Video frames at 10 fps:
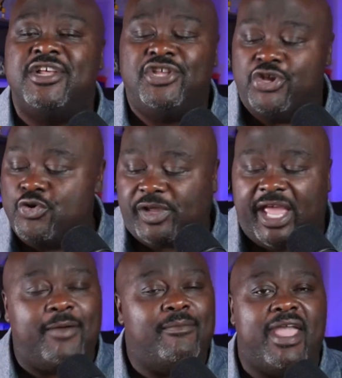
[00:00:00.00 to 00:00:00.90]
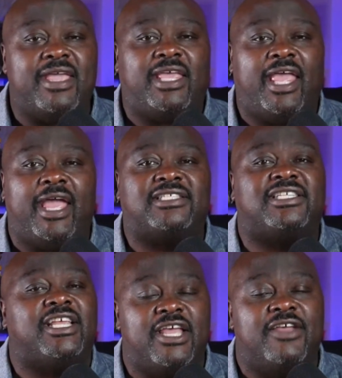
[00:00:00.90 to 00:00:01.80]
You can't make kicks to
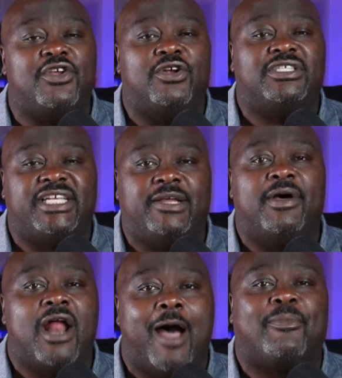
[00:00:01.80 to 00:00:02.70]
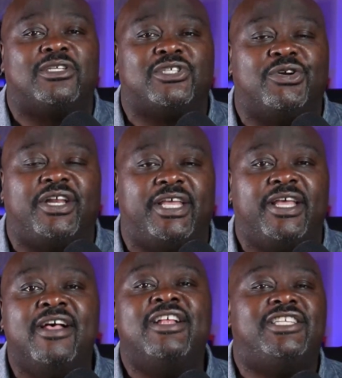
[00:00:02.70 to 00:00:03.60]
give your team an opportunity
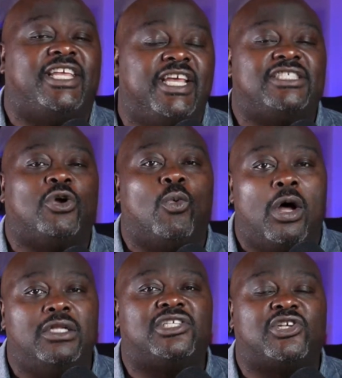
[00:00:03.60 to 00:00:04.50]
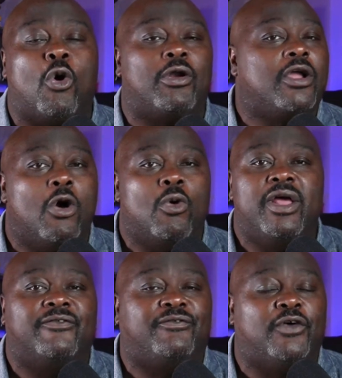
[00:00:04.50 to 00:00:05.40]
to get to one score to go win
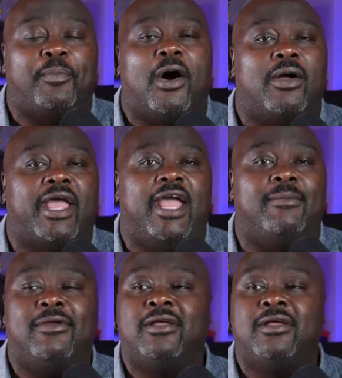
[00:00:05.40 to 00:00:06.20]
a football game.